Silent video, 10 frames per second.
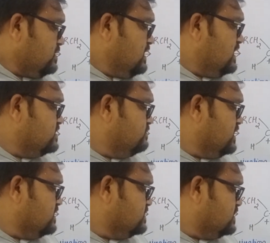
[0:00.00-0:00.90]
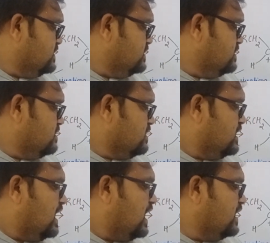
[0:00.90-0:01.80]
as we can see here,
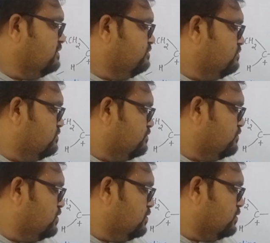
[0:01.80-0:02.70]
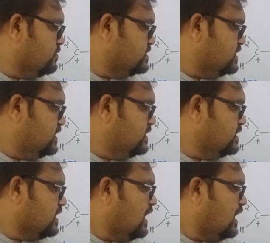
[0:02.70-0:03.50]
9-fluoroocene